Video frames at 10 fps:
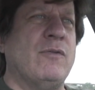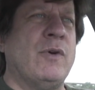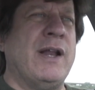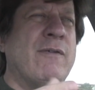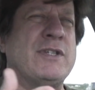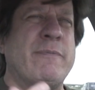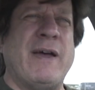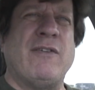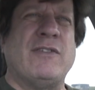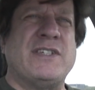when I was
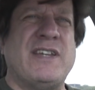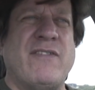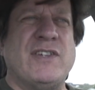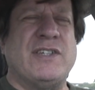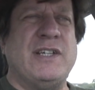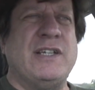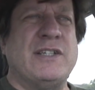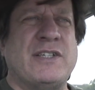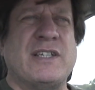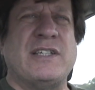about
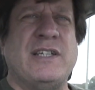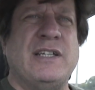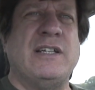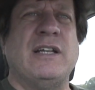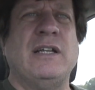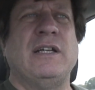17, 16.